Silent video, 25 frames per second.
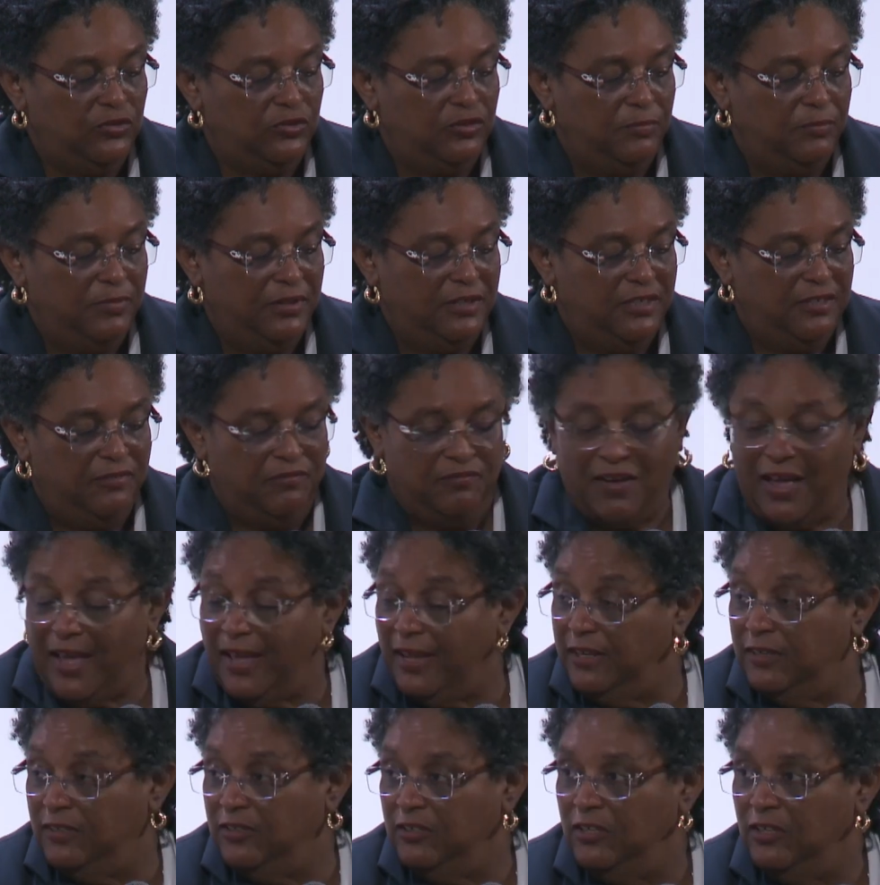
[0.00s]
to be
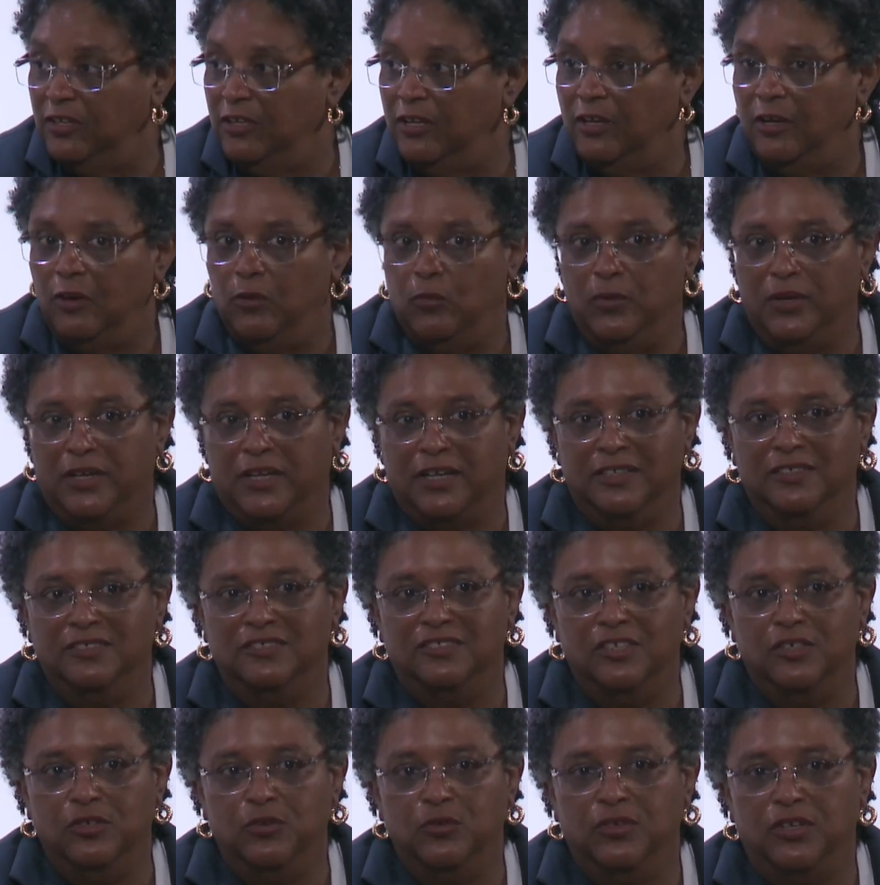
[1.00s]
divide, we
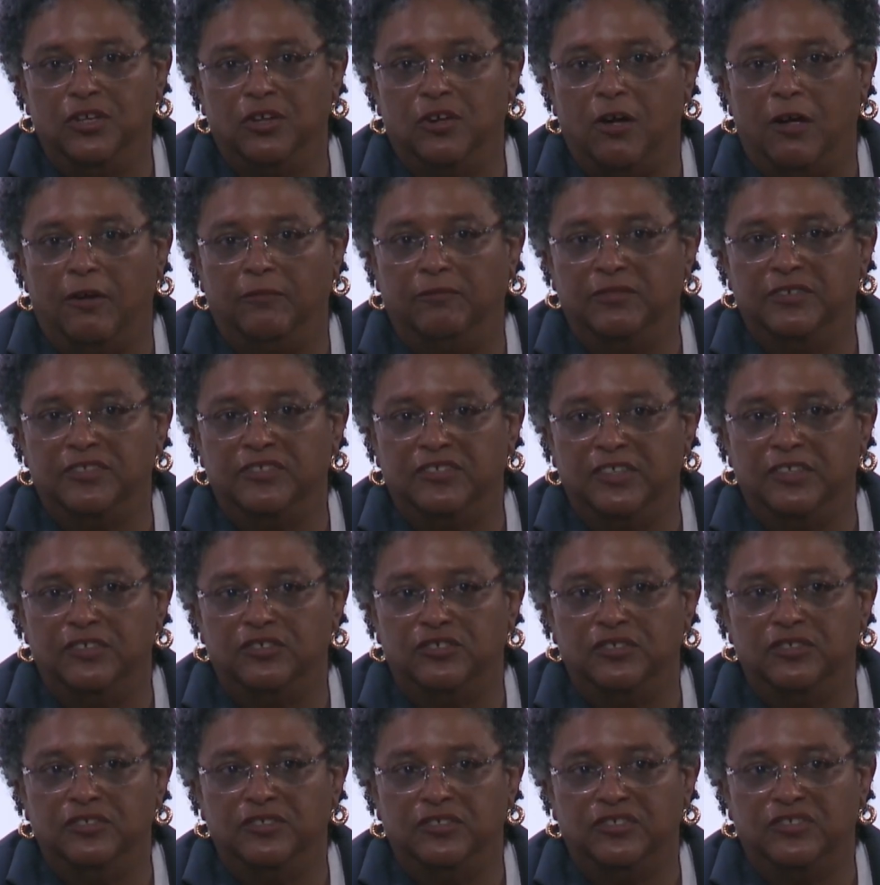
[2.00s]
continue the
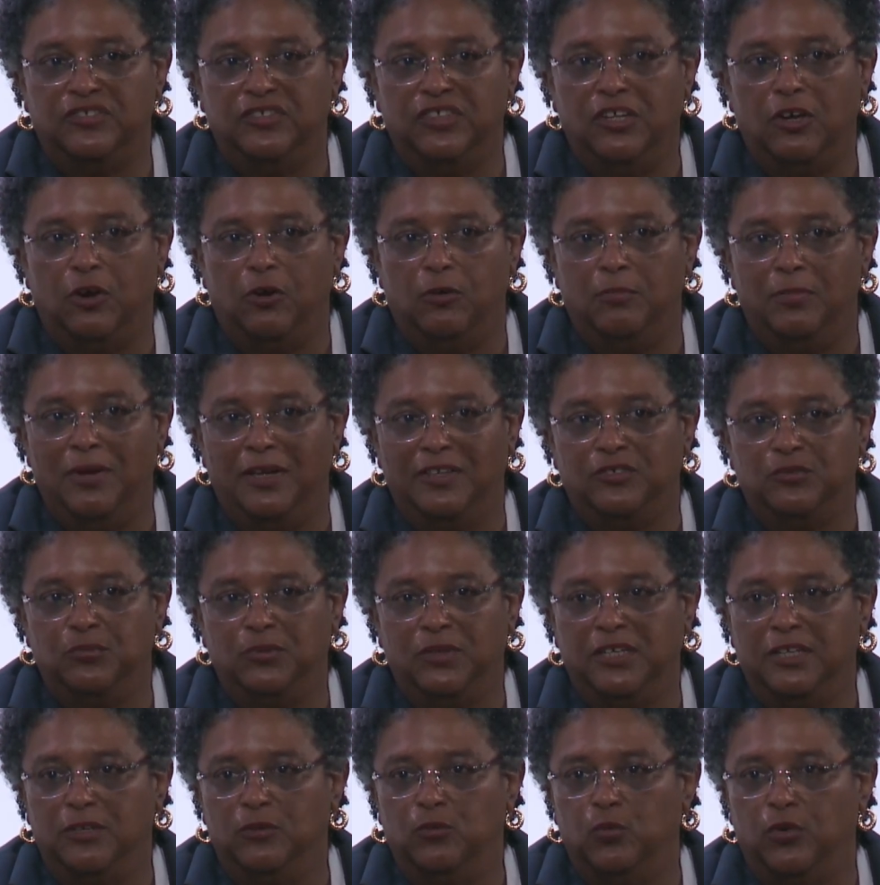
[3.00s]
conversation to see how best we
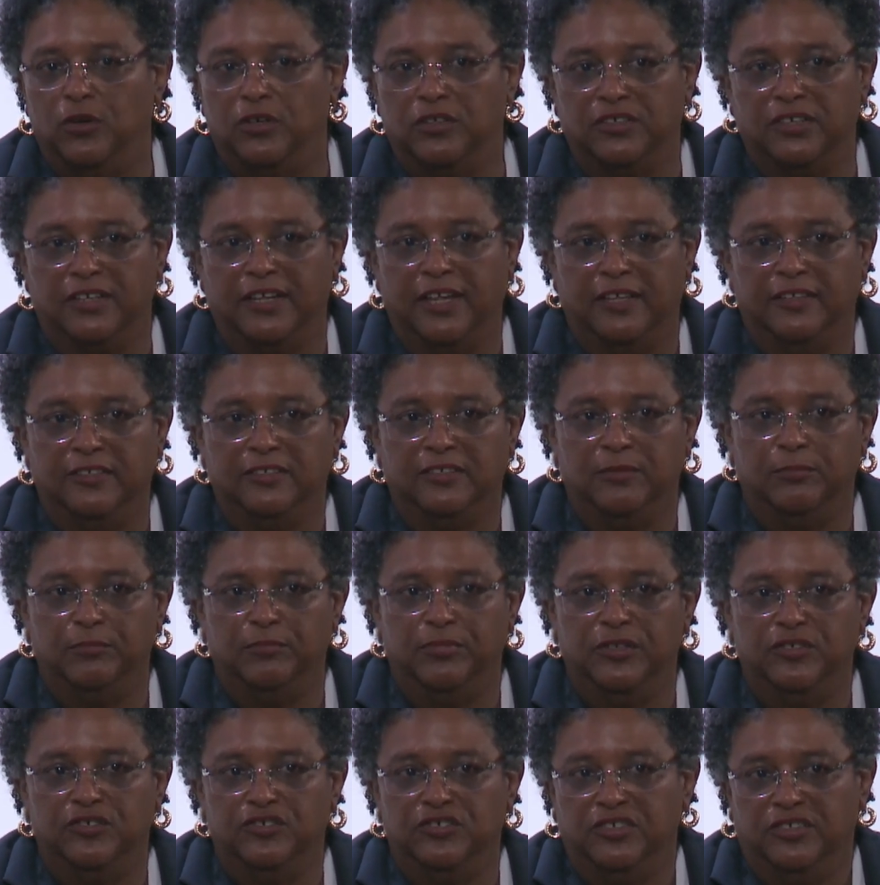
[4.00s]
can work together to
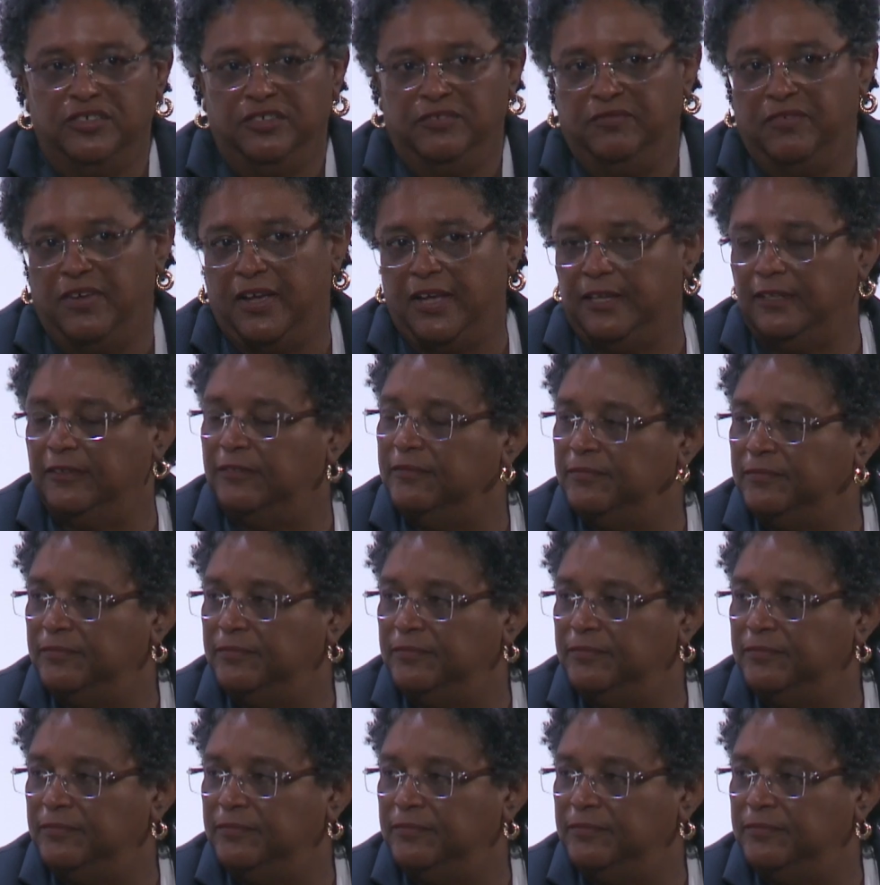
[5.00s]
bridge the divide.